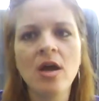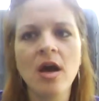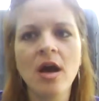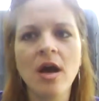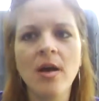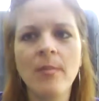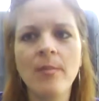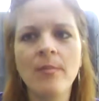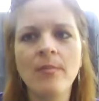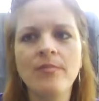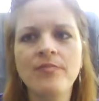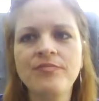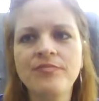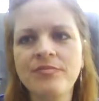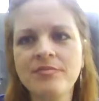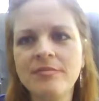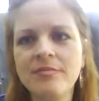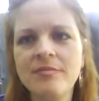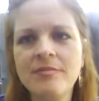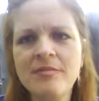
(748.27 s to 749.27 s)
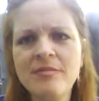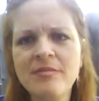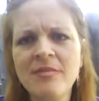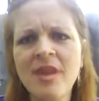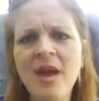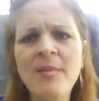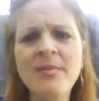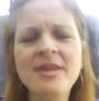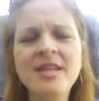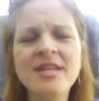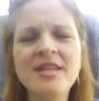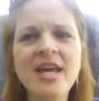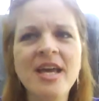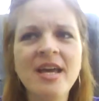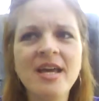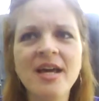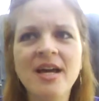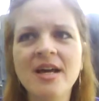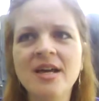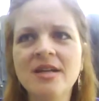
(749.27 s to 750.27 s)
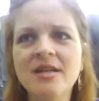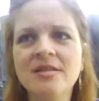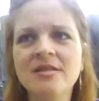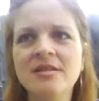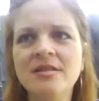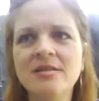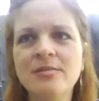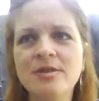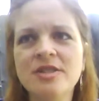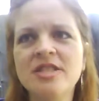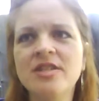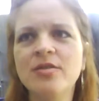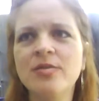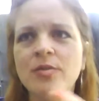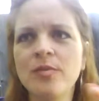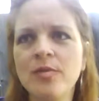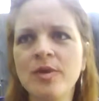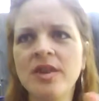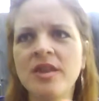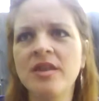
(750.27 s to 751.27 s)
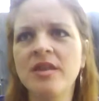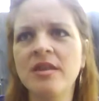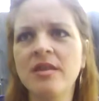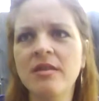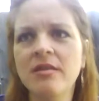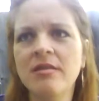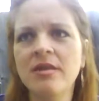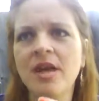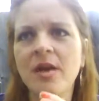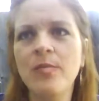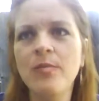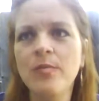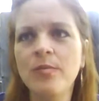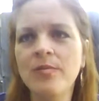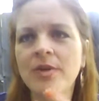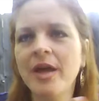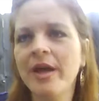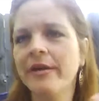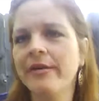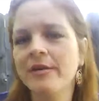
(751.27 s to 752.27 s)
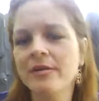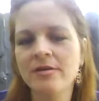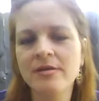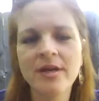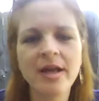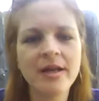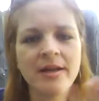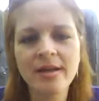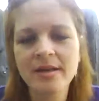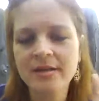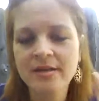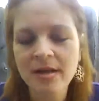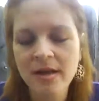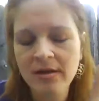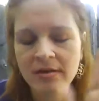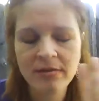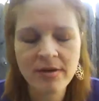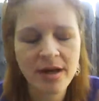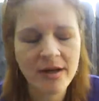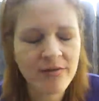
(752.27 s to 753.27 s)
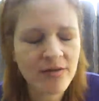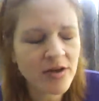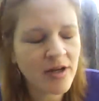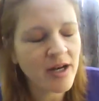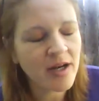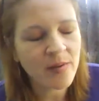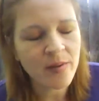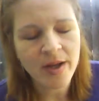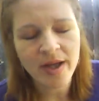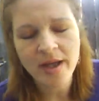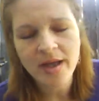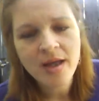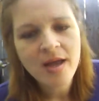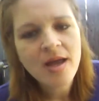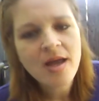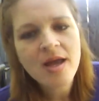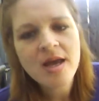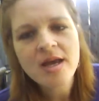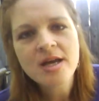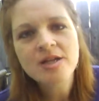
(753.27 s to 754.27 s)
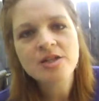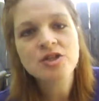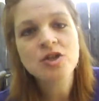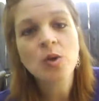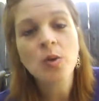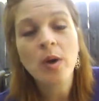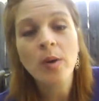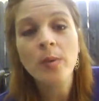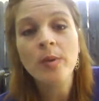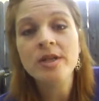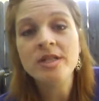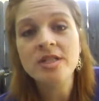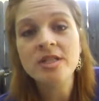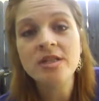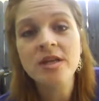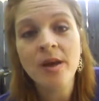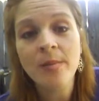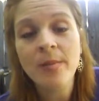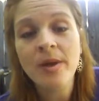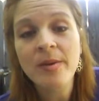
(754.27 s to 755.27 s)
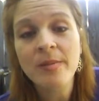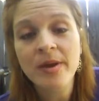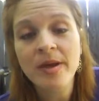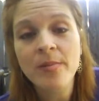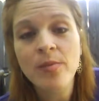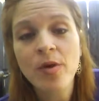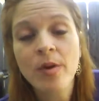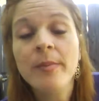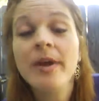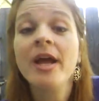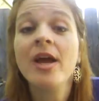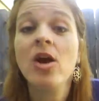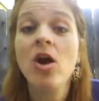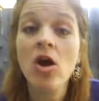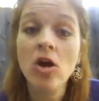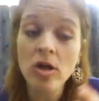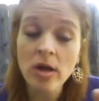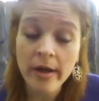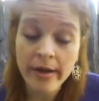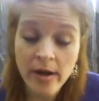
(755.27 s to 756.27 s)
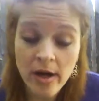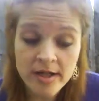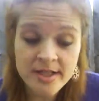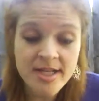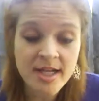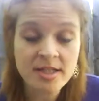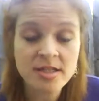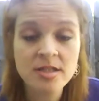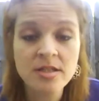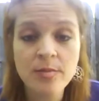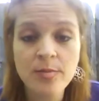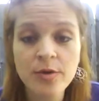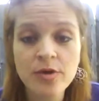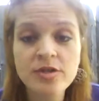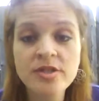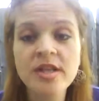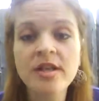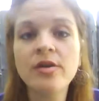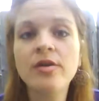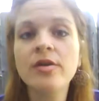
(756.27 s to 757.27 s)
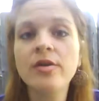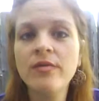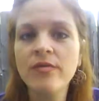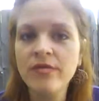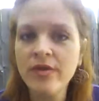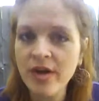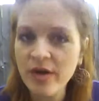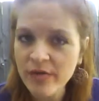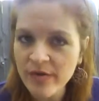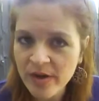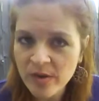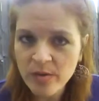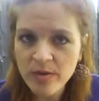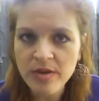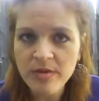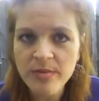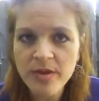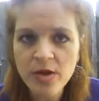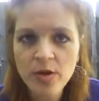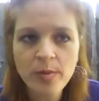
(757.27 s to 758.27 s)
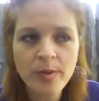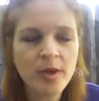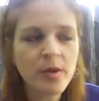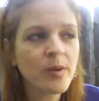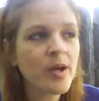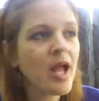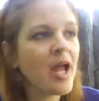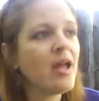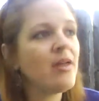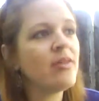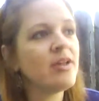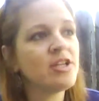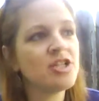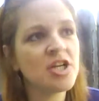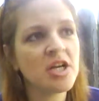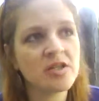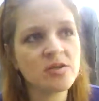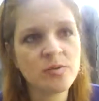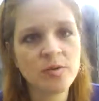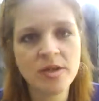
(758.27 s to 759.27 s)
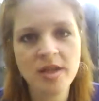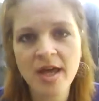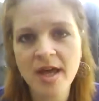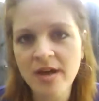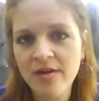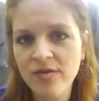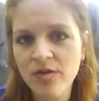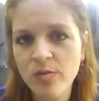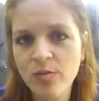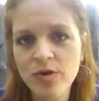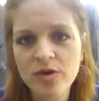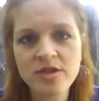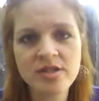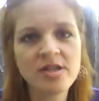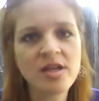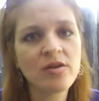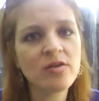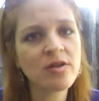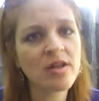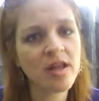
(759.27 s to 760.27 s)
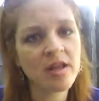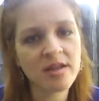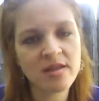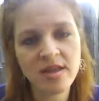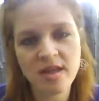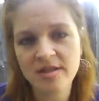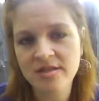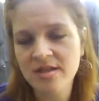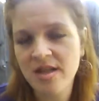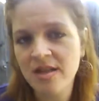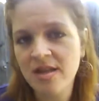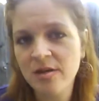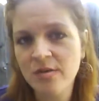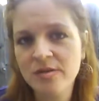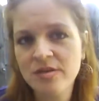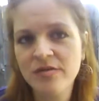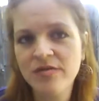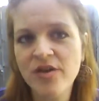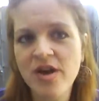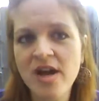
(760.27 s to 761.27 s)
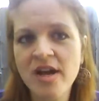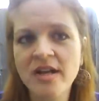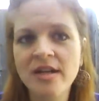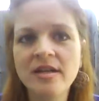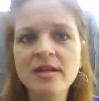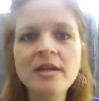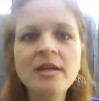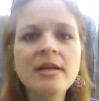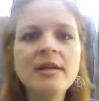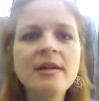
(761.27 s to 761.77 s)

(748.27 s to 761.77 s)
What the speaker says: I mean that they it was still within the I don't know, whatever. Anyway, so I made my appointment. I contacted the birth center and verified with them that it would be okay. They checked with the head of the birth center, and they said that it was fine.